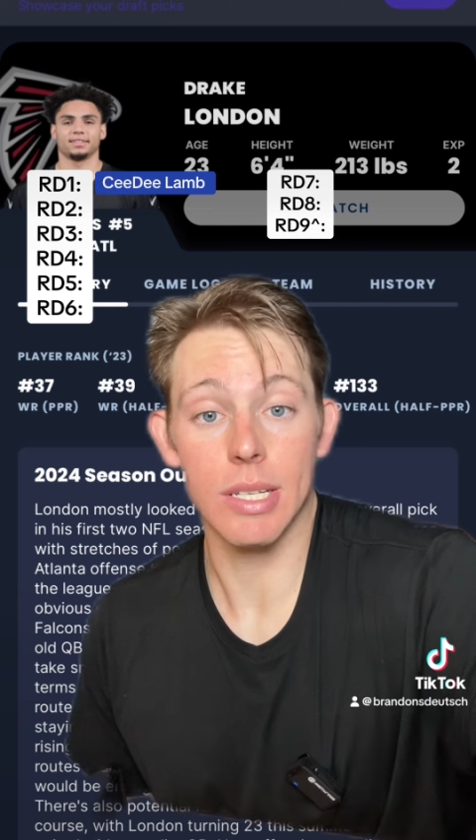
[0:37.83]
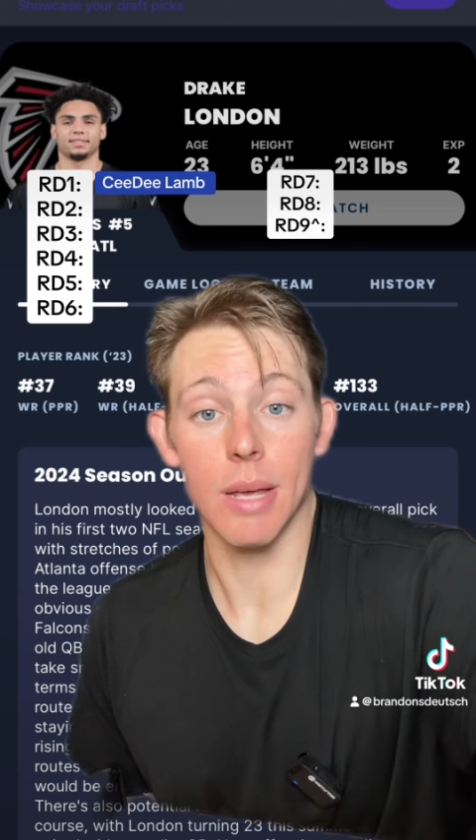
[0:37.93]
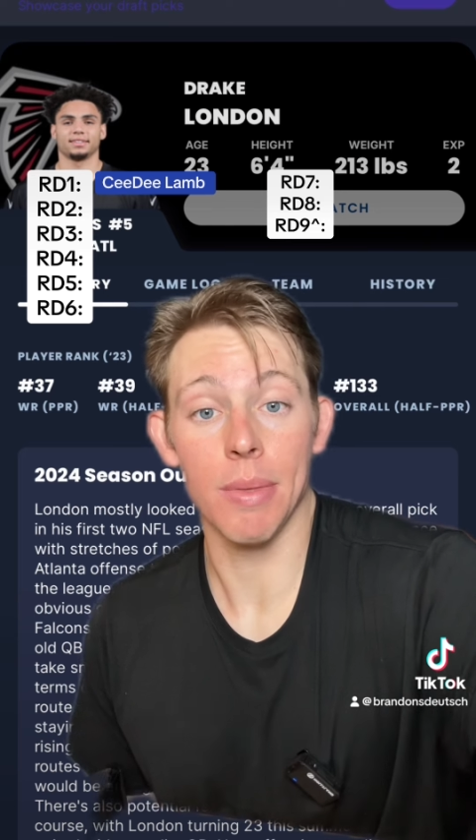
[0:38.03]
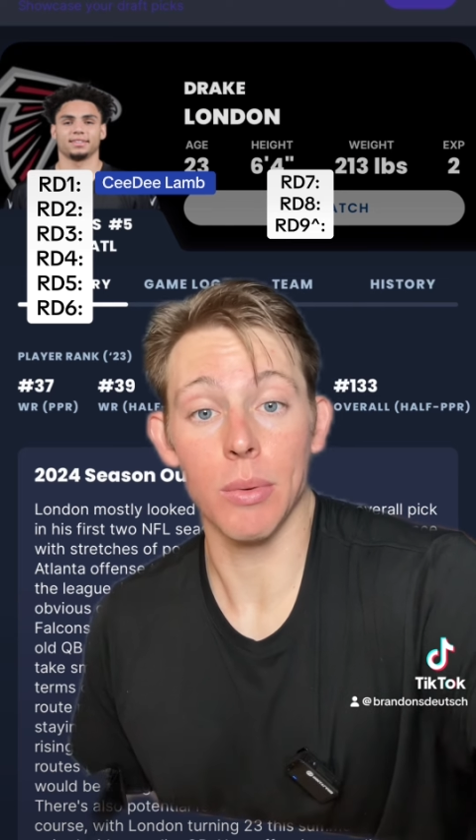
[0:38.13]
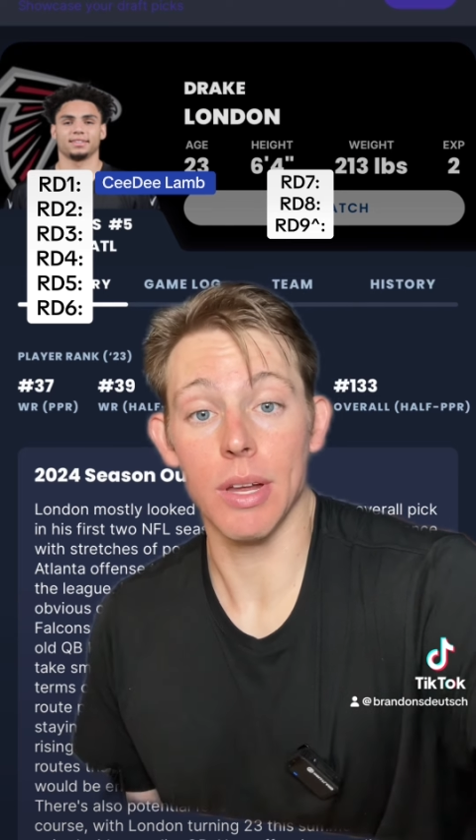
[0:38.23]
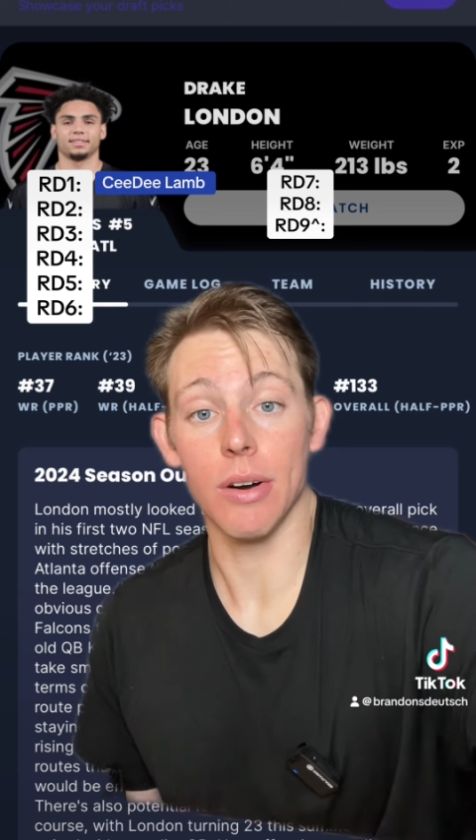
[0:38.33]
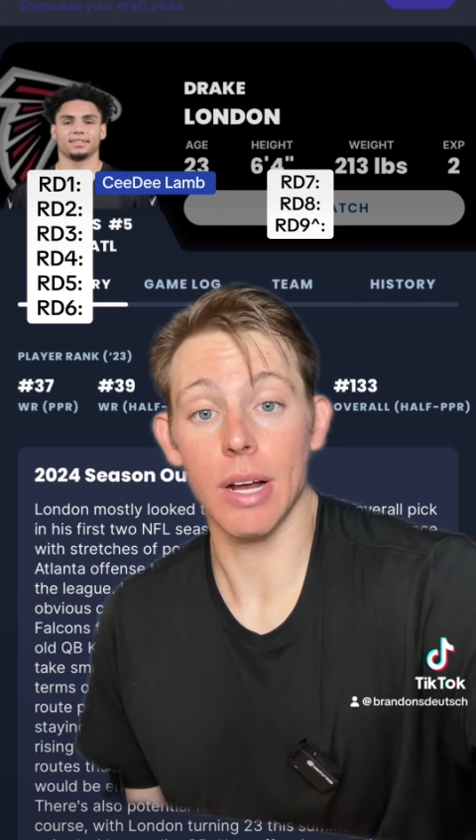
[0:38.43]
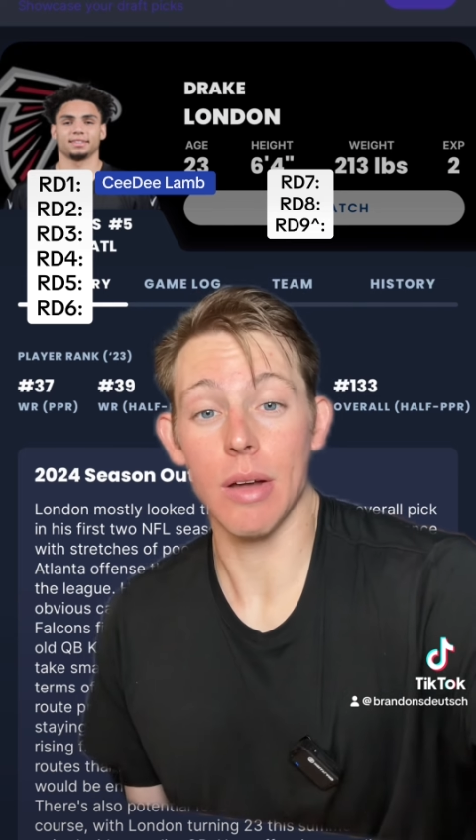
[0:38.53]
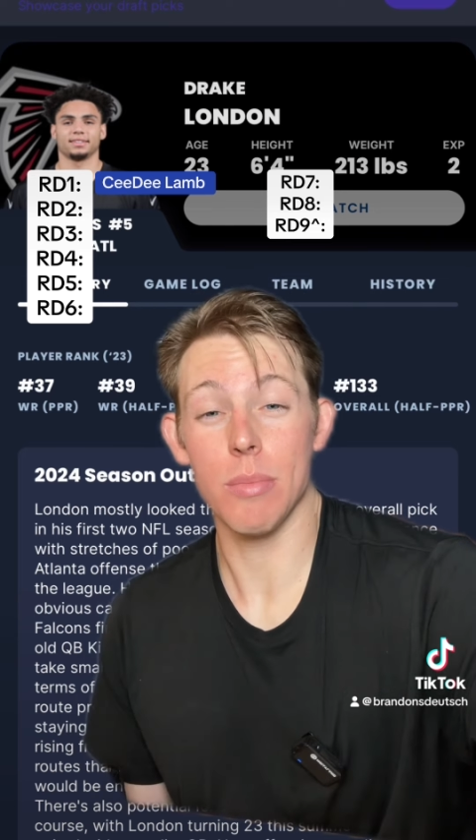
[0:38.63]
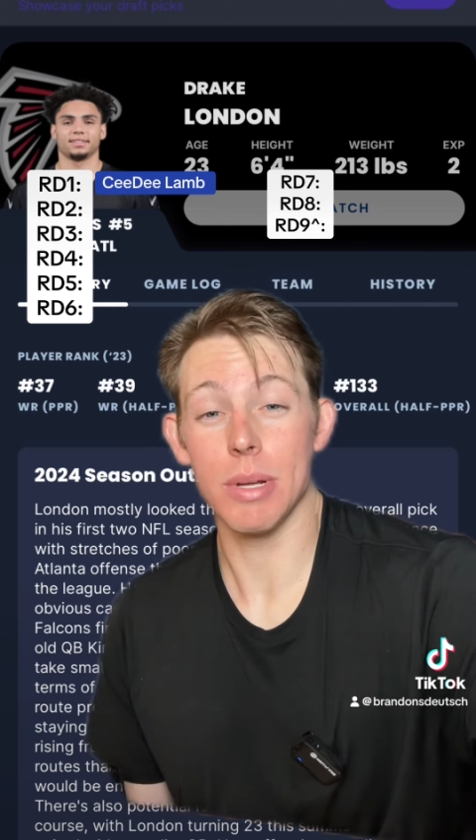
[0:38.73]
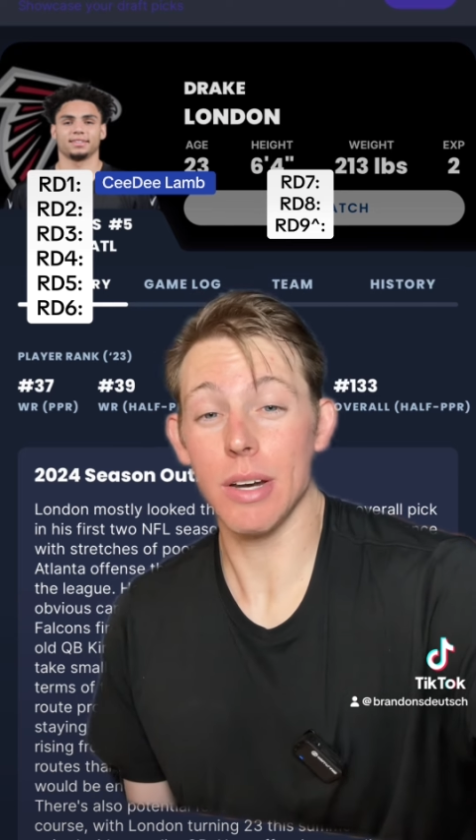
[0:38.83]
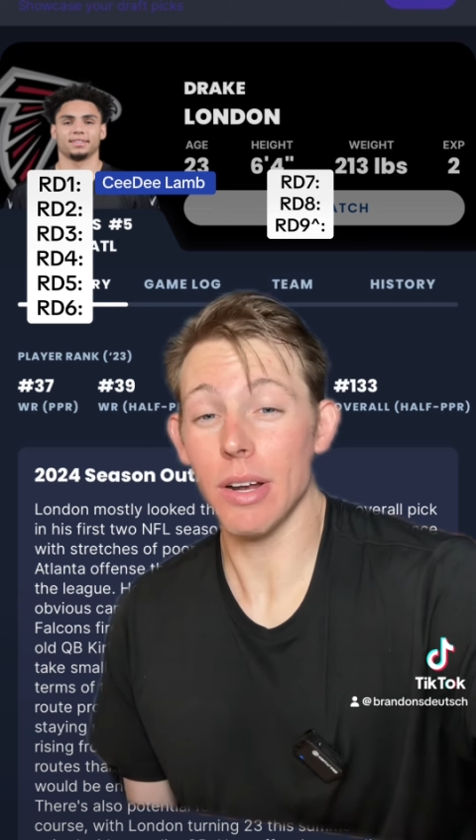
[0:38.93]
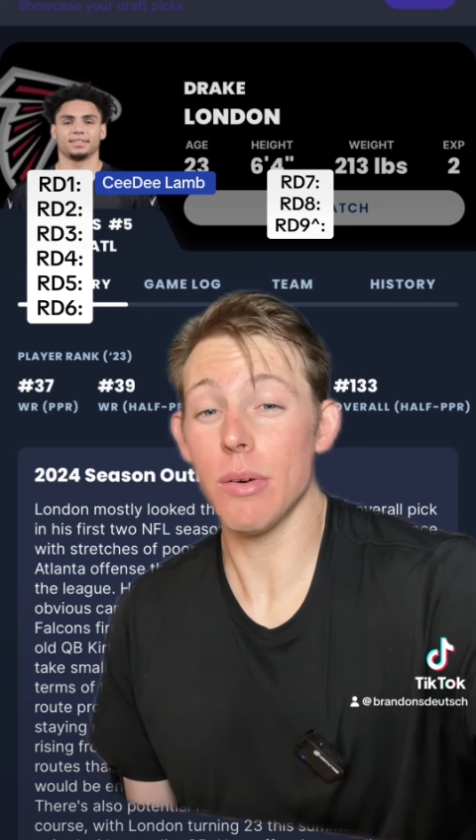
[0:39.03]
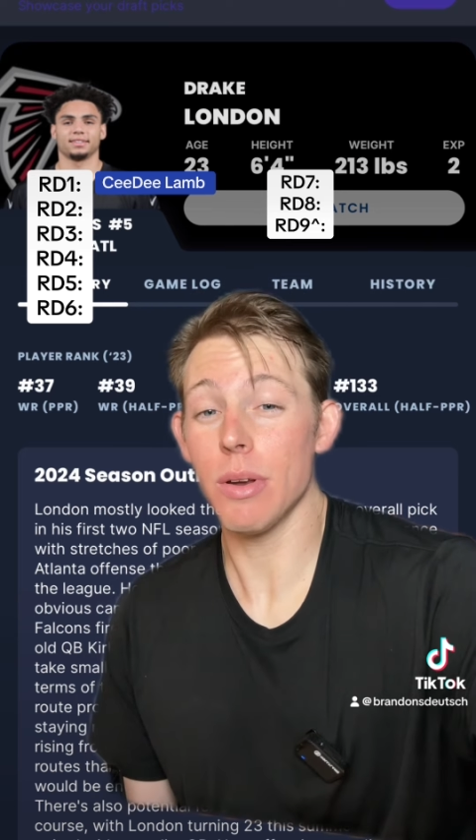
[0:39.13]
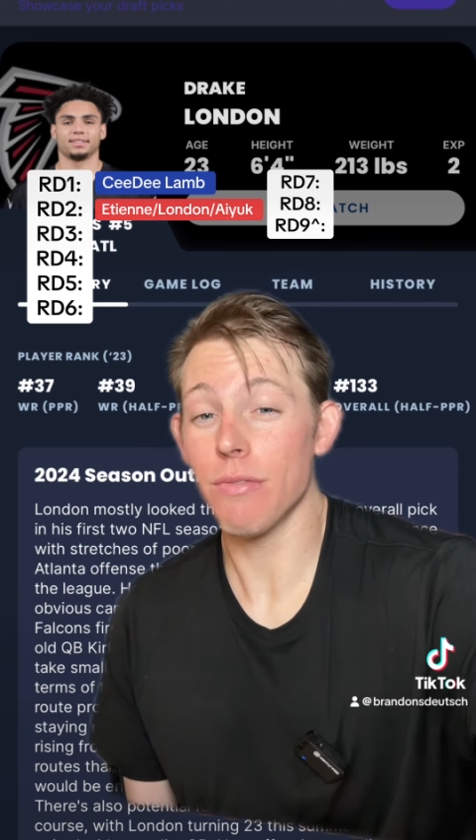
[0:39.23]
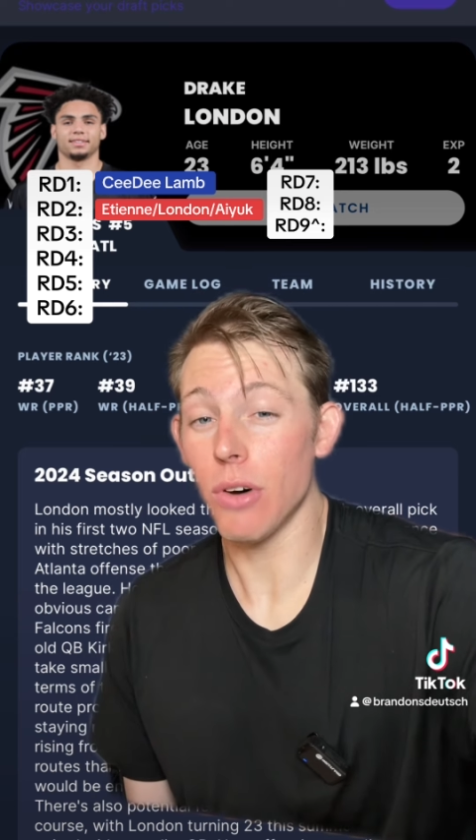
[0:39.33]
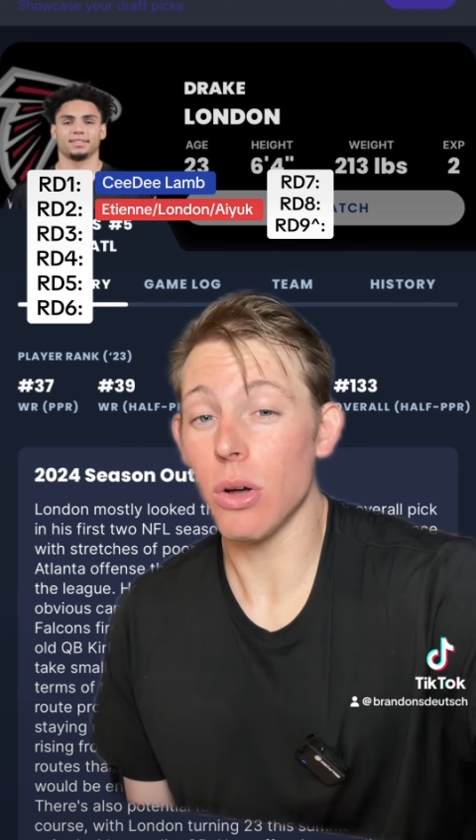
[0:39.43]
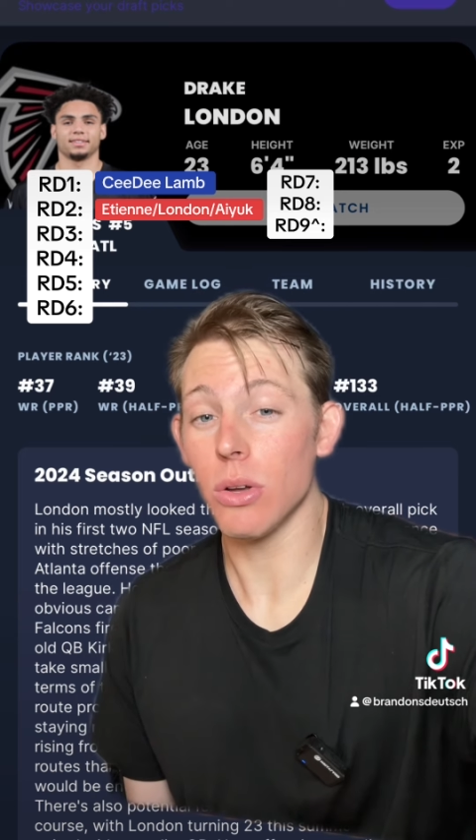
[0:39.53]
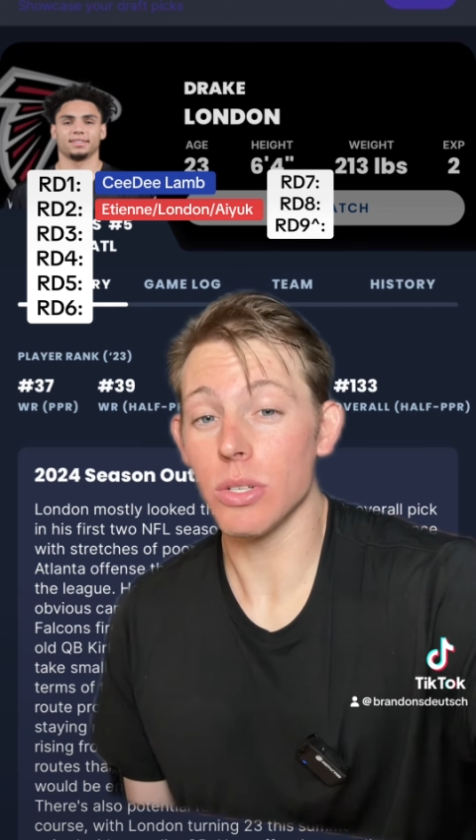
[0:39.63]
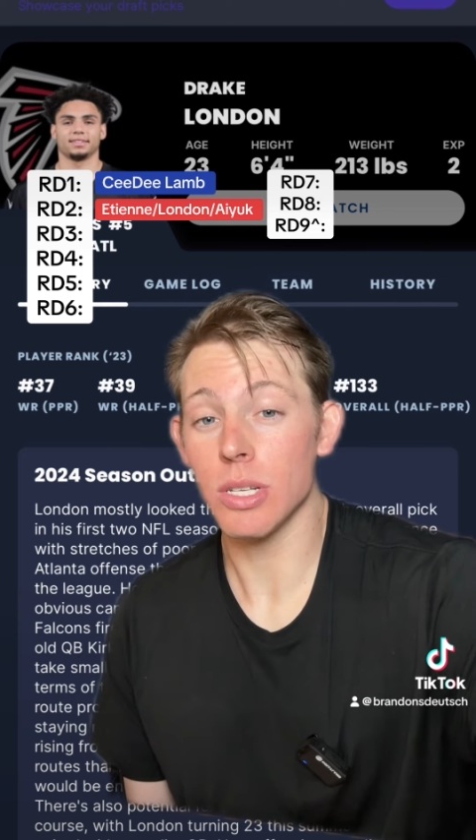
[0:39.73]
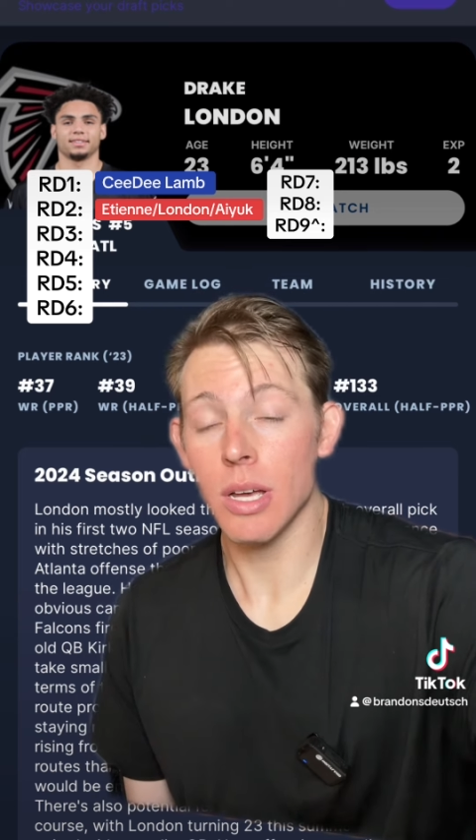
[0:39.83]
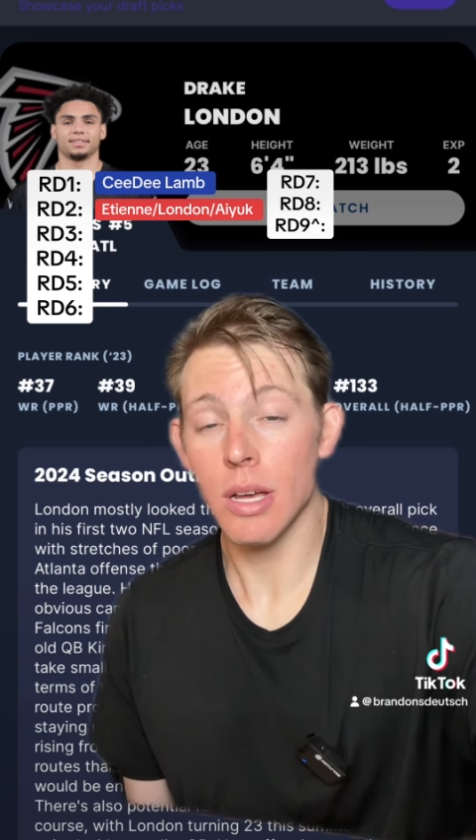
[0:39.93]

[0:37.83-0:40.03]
Same thing with Derrick Henry, but Derrick Henry falls